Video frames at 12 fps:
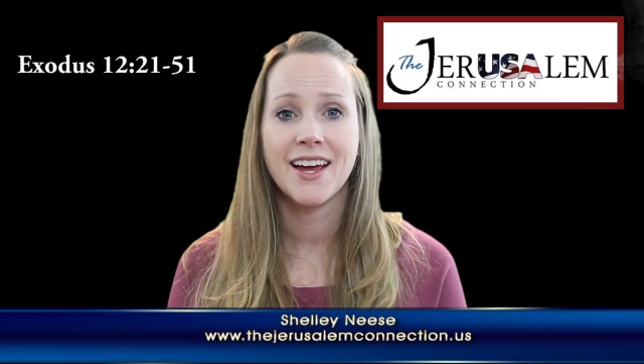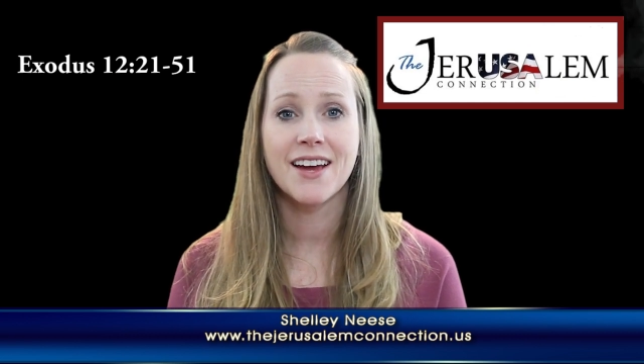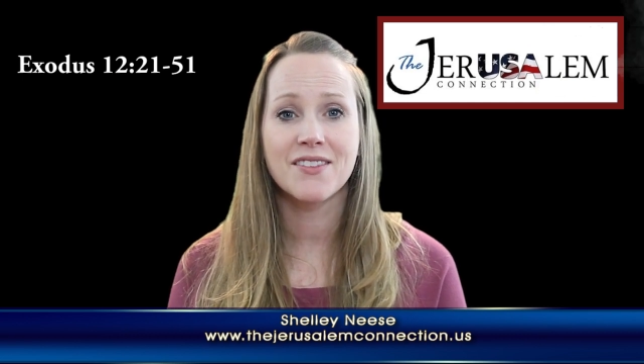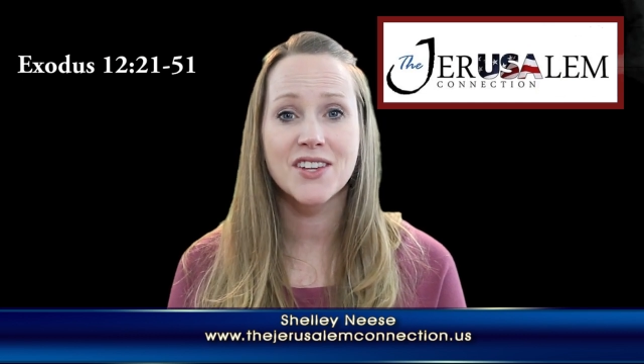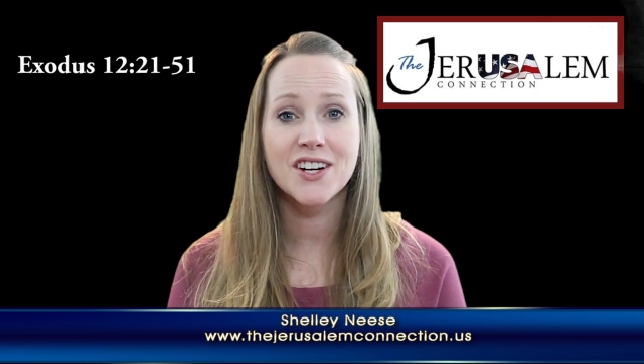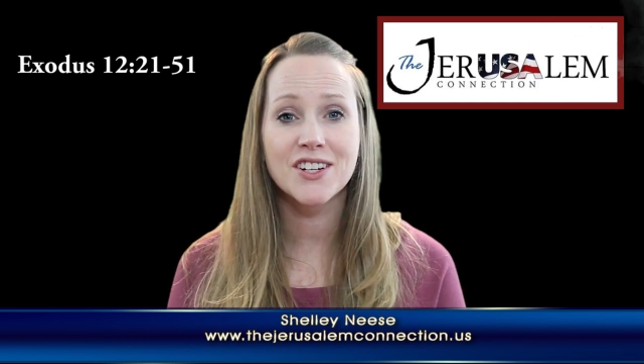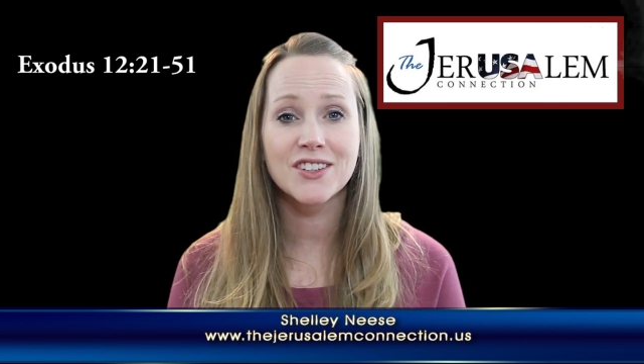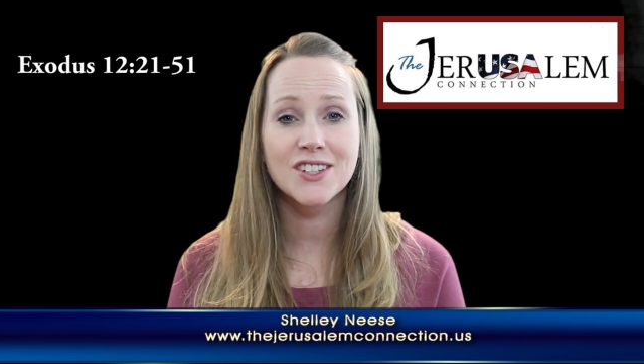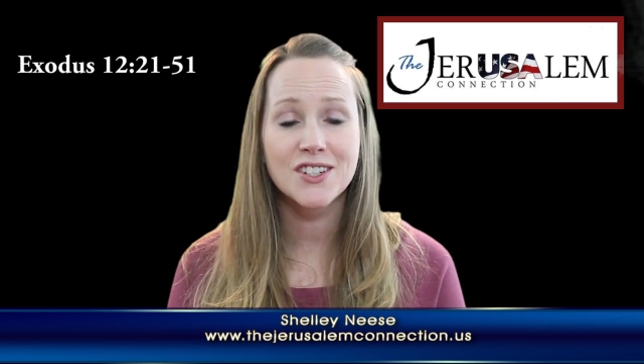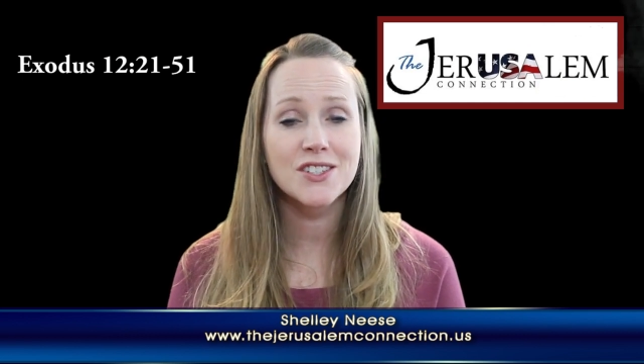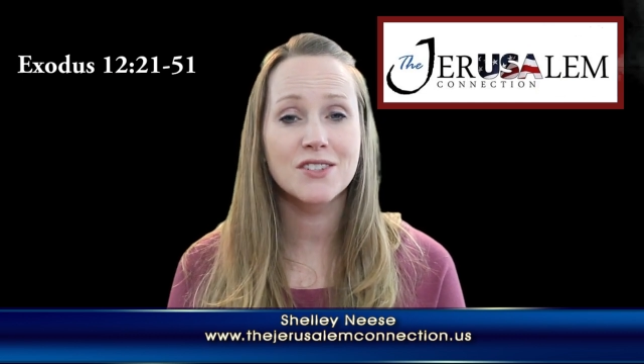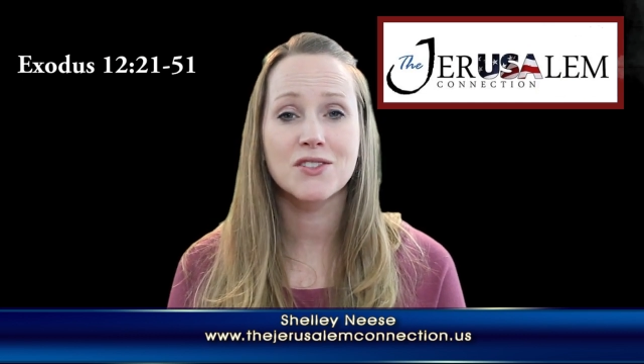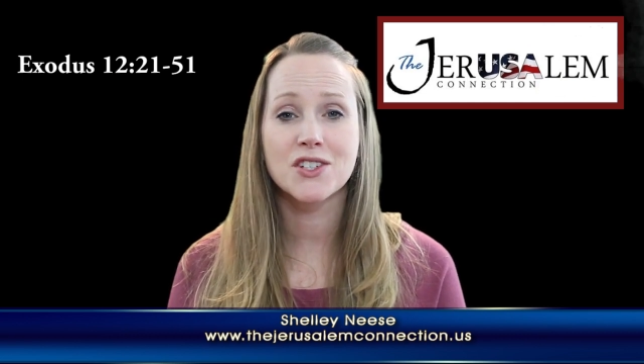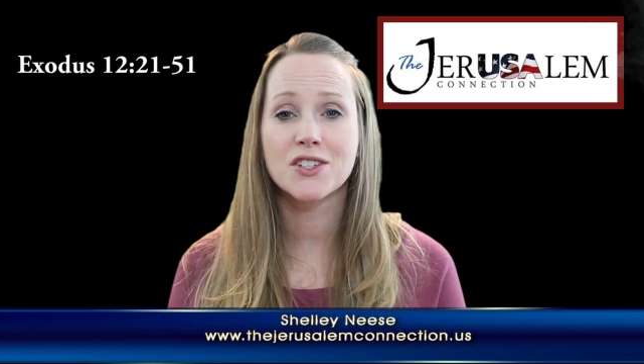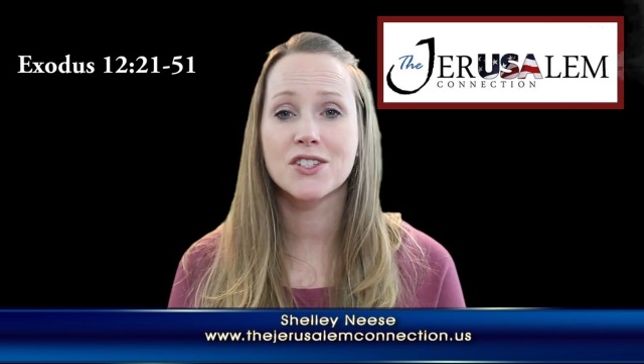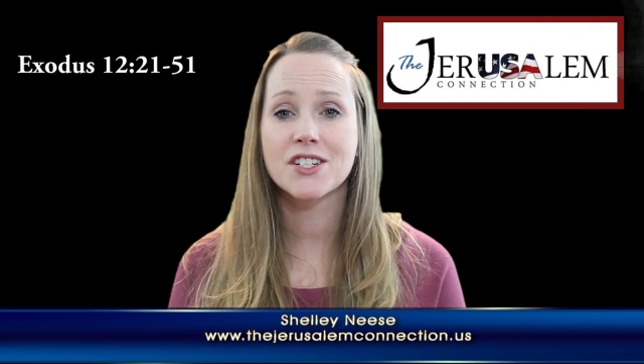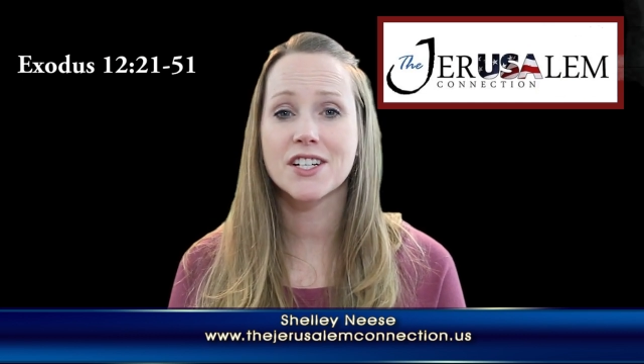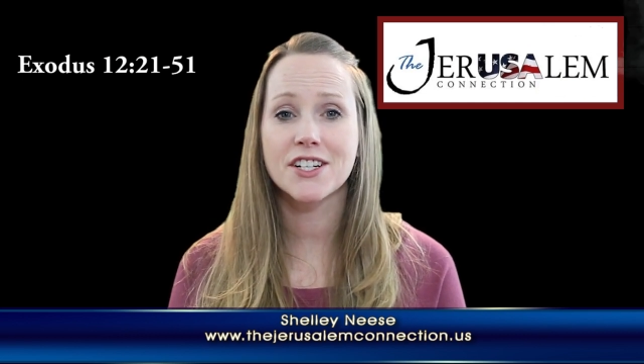If there are loads of
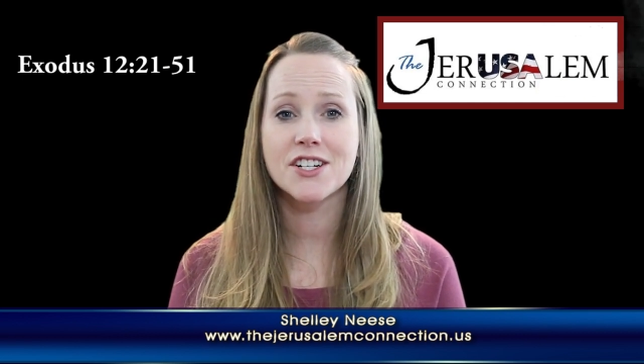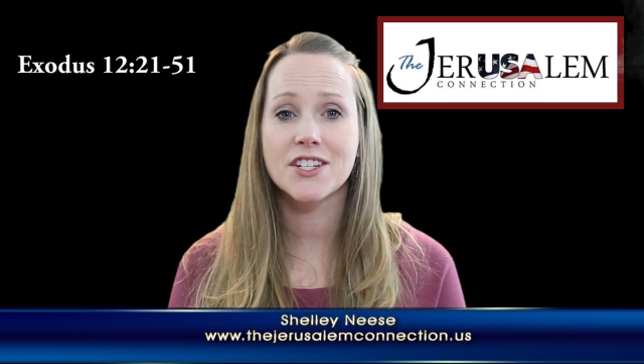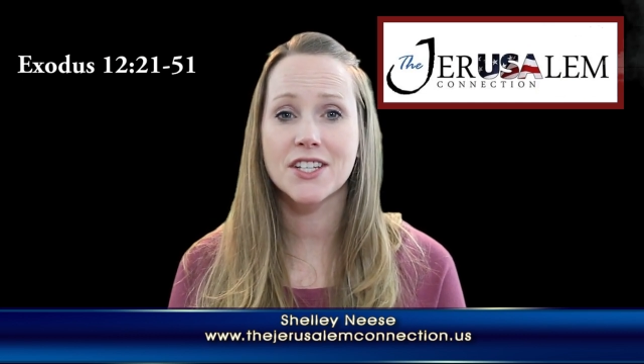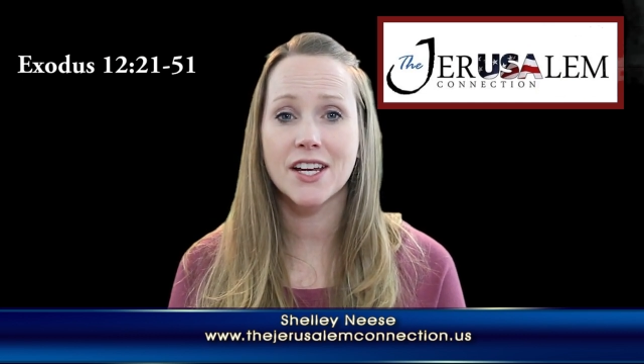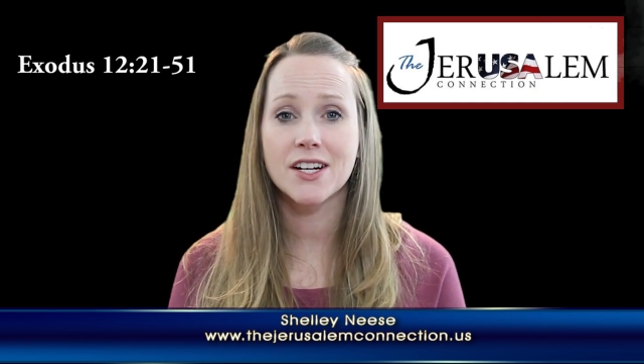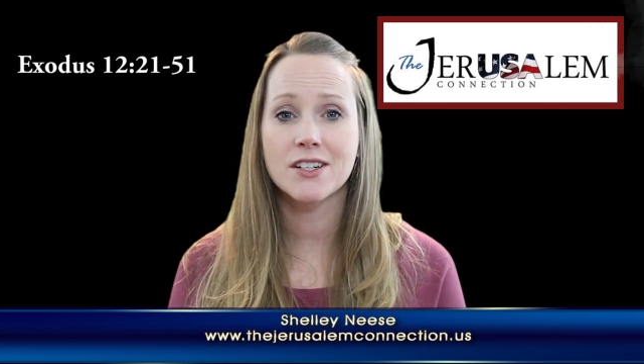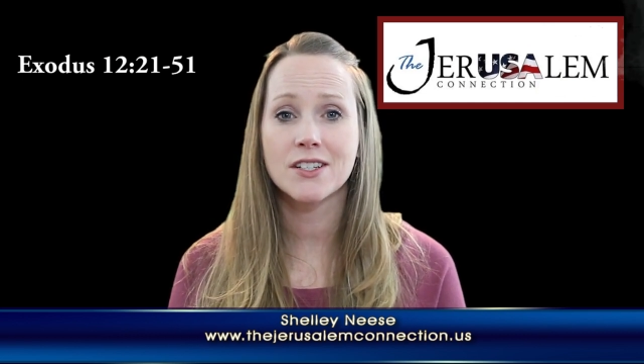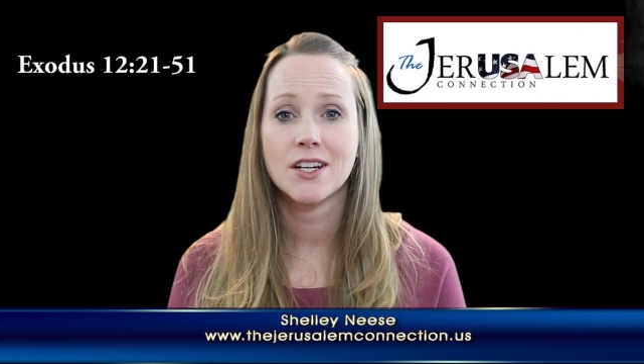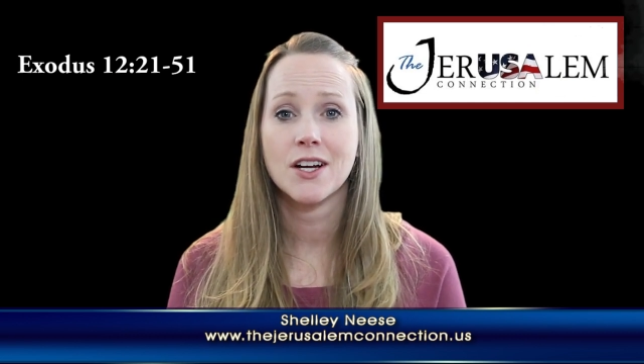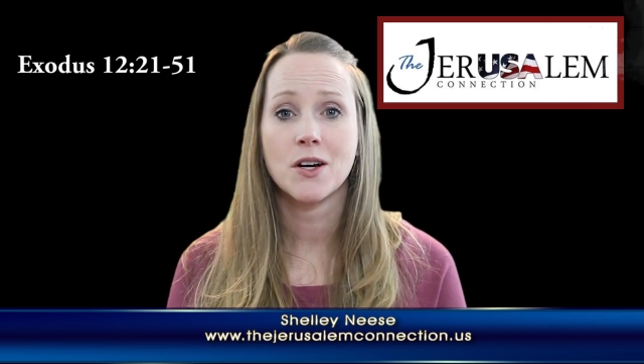children at your Seder,